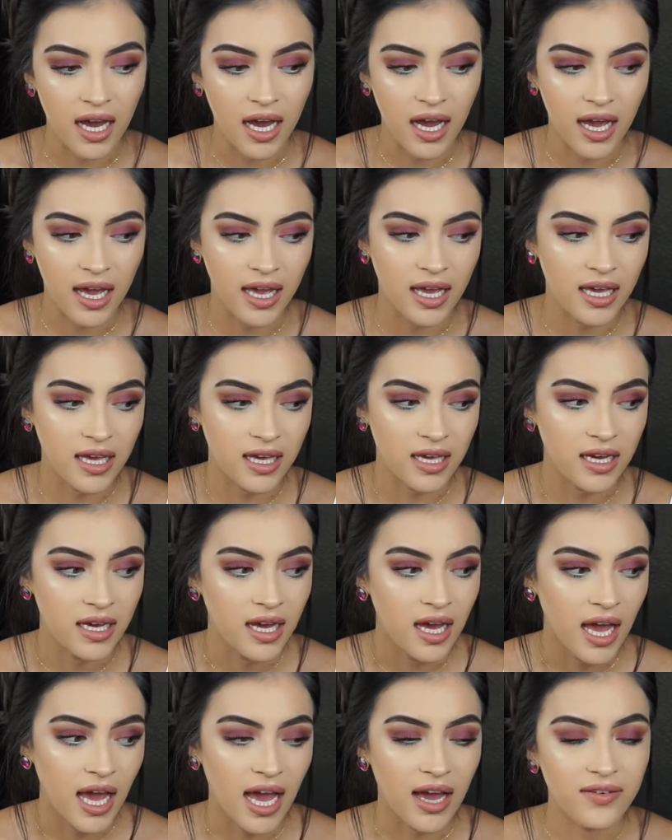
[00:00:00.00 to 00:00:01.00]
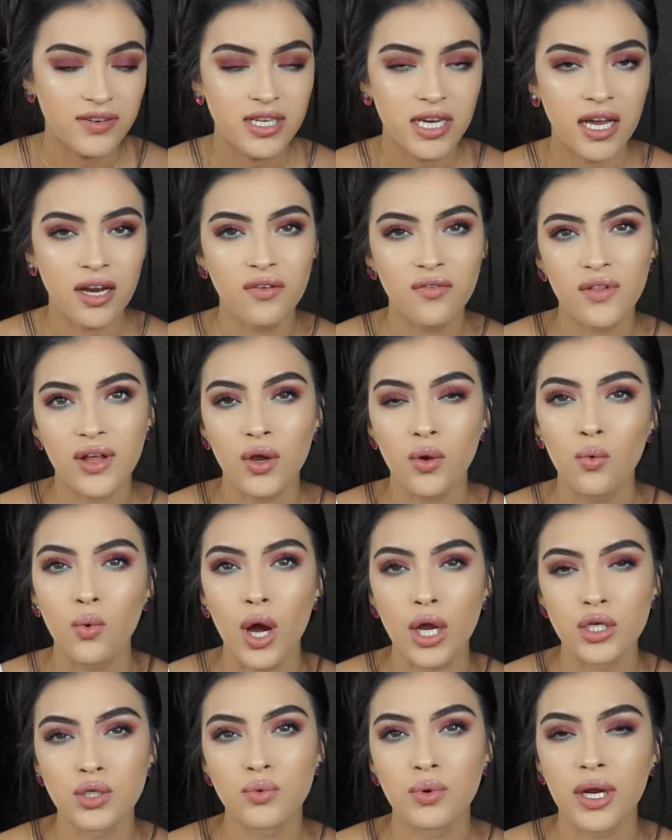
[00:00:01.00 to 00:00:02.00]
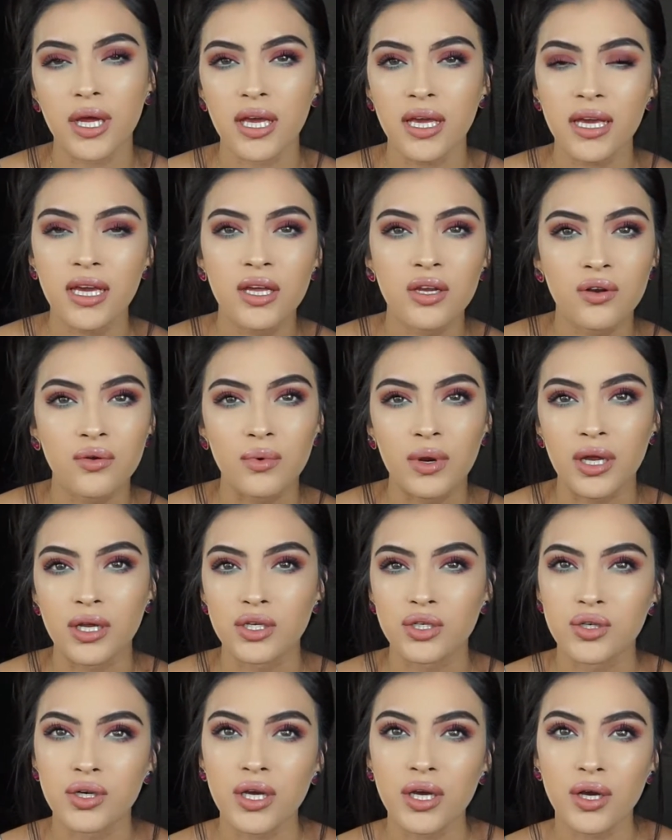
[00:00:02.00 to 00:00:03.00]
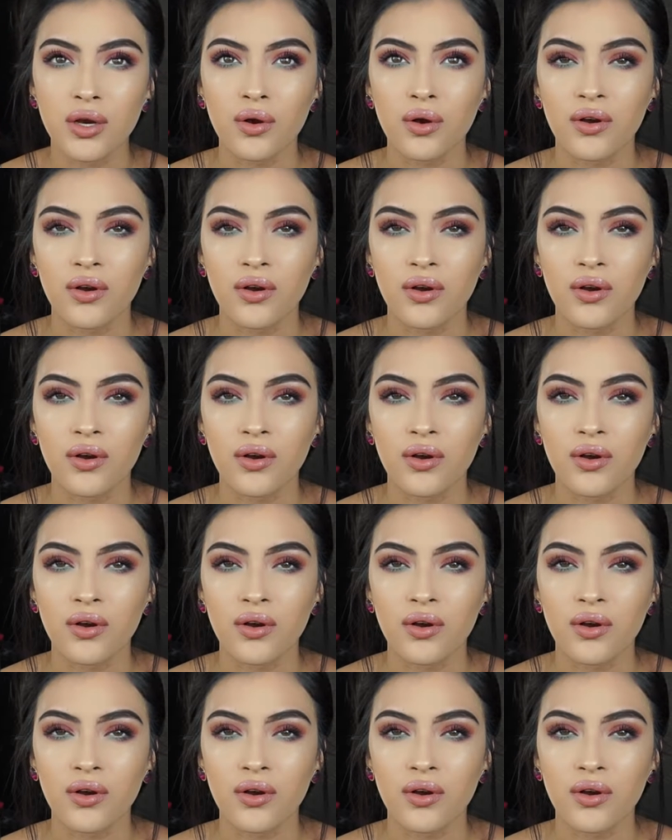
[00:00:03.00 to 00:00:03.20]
I have to kind of like watch what I eat or what I drink,